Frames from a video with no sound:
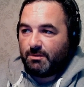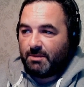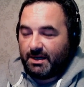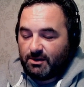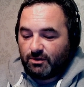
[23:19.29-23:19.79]
and
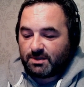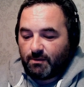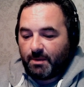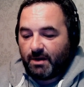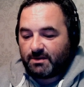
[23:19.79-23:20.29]
he does have a
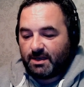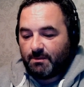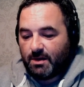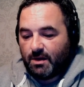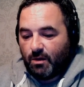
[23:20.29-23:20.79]
better team
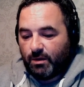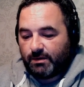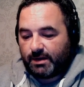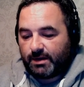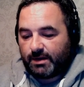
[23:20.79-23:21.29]
with
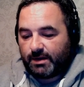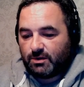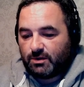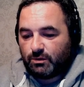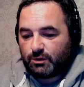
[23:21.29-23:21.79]
regards
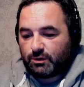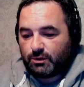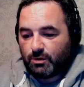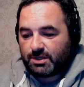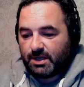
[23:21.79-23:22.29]
to Spurs.